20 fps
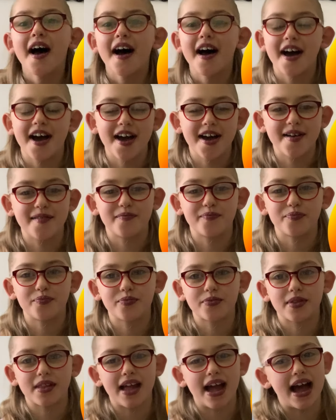
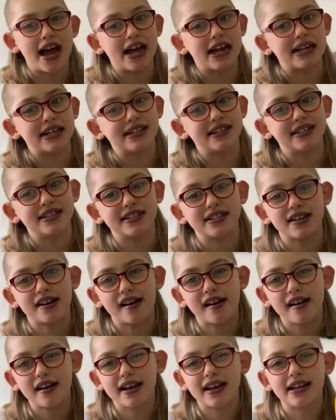And
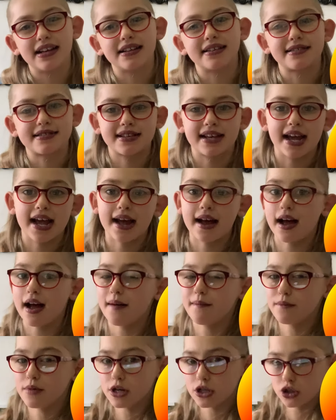it's at
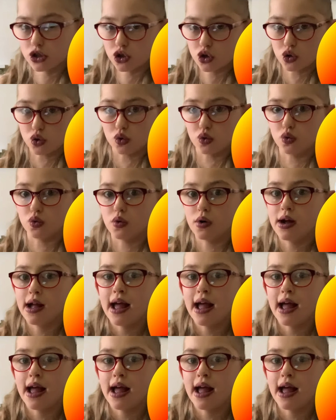my school.